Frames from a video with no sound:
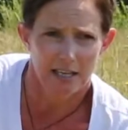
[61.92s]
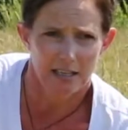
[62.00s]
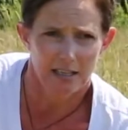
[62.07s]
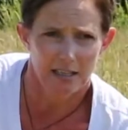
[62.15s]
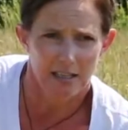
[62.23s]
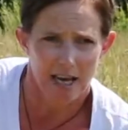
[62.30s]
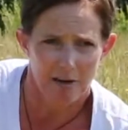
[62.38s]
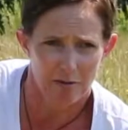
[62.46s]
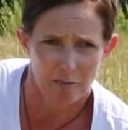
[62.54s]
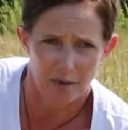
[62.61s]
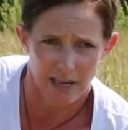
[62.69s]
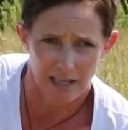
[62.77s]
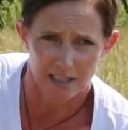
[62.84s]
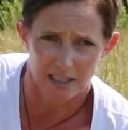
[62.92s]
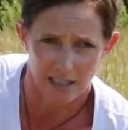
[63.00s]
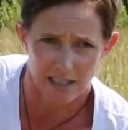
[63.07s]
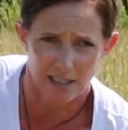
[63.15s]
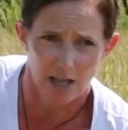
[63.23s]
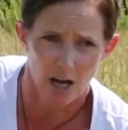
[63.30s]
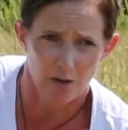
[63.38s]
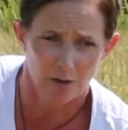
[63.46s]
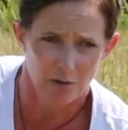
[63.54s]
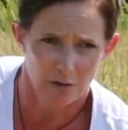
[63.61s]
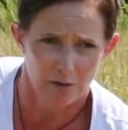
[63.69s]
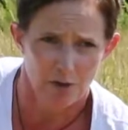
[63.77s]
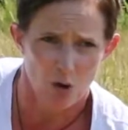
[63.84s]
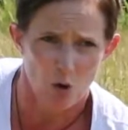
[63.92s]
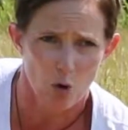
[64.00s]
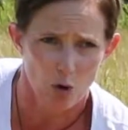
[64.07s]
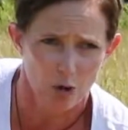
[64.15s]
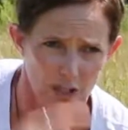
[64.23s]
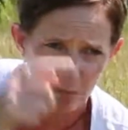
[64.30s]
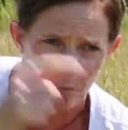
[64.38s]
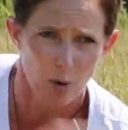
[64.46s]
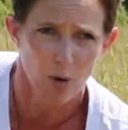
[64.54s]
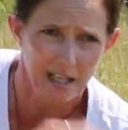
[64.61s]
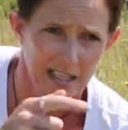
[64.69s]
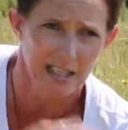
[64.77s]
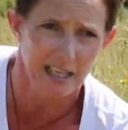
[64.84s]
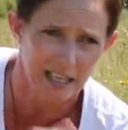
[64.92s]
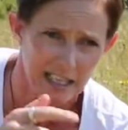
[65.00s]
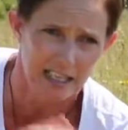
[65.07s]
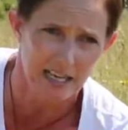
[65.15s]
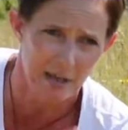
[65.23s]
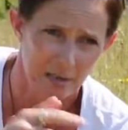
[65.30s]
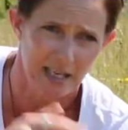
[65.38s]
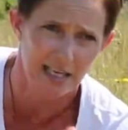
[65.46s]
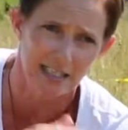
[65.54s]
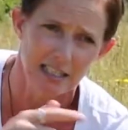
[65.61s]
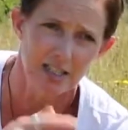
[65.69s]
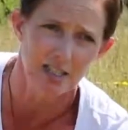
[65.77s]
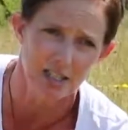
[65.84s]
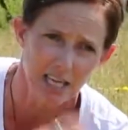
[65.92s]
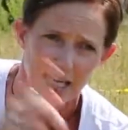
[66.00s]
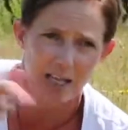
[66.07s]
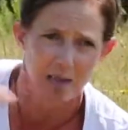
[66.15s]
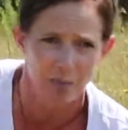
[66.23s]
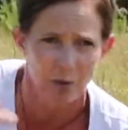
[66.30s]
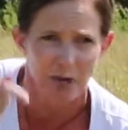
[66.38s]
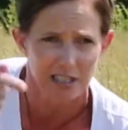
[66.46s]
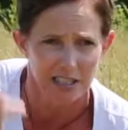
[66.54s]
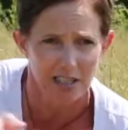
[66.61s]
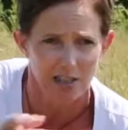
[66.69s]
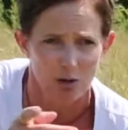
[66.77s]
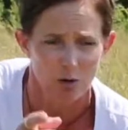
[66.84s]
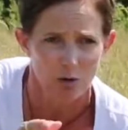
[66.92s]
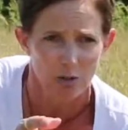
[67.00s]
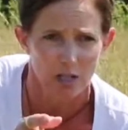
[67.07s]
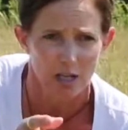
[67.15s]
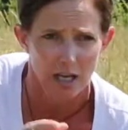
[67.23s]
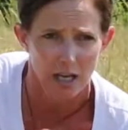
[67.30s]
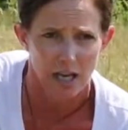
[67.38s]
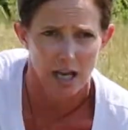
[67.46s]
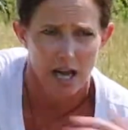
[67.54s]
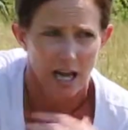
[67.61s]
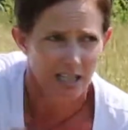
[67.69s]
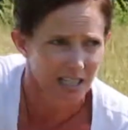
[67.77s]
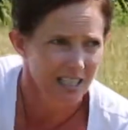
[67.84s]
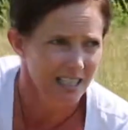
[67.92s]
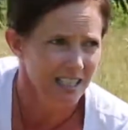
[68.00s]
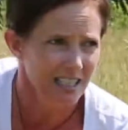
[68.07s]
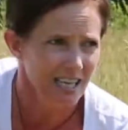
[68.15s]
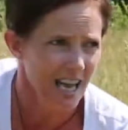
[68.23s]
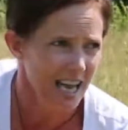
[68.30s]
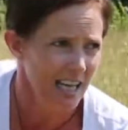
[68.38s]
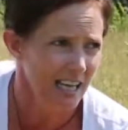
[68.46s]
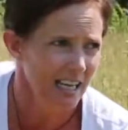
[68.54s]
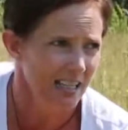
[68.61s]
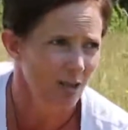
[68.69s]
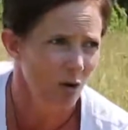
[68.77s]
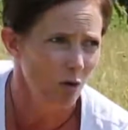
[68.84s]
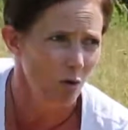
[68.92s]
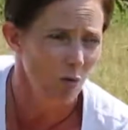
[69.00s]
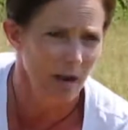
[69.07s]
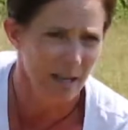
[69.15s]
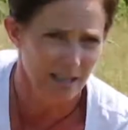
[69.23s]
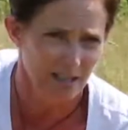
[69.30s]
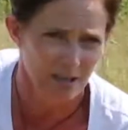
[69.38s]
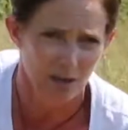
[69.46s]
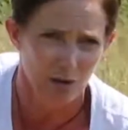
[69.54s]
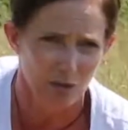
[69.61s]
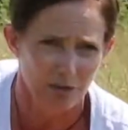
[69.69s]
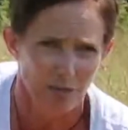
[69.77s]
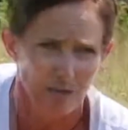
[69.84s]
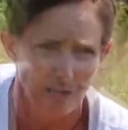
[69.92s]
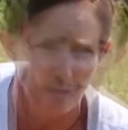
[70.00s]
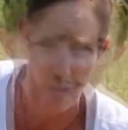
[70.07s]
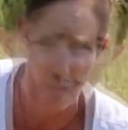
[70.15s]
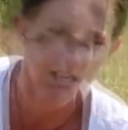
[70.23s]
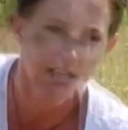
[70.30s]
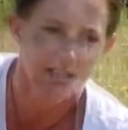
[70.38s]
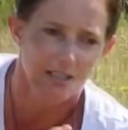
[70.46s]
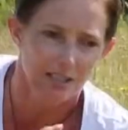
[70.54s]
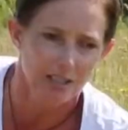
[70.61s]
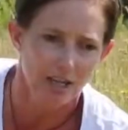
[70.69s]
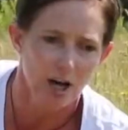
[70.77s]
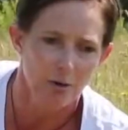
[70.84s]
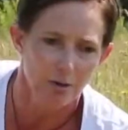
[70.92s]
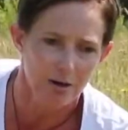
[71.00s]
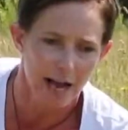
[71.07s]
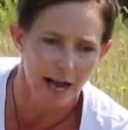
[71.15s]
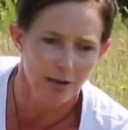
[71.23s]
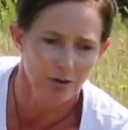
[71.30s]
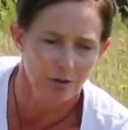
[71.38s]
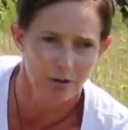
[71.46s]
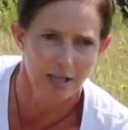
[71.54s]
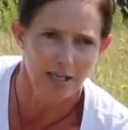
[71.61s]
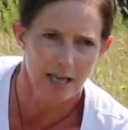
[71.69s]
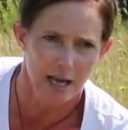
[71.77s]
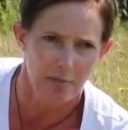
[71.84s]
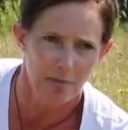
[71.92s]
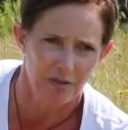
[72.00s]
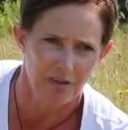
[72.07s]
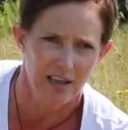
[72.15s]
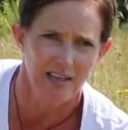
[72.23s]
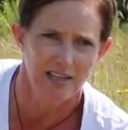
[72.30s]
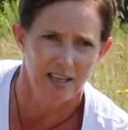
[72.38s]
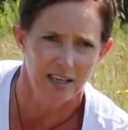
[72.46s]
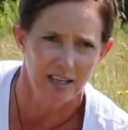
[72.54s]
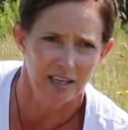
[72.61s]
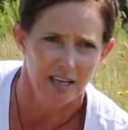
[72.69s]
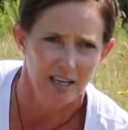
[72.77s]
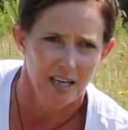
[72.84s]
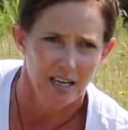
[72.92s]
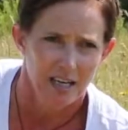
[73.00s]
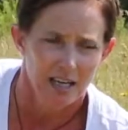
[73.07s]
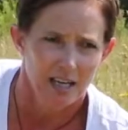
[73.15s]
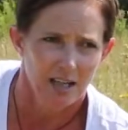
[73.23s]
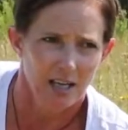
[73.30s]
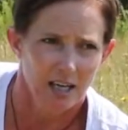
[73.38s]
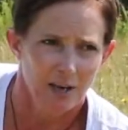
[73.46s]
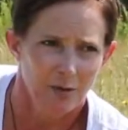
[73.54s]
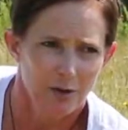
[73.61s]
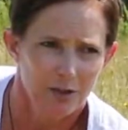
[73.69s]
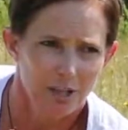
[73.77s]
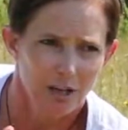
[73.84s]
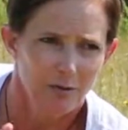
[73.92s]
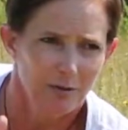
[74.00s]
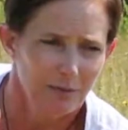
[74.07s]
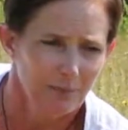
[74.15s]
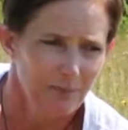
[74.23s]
in Arabic to this owner of the horse and pointing at his laminated sheet and pointing at the horse. And to this day, it's always stuck with me. Kids are so naturally empathetic that if you don't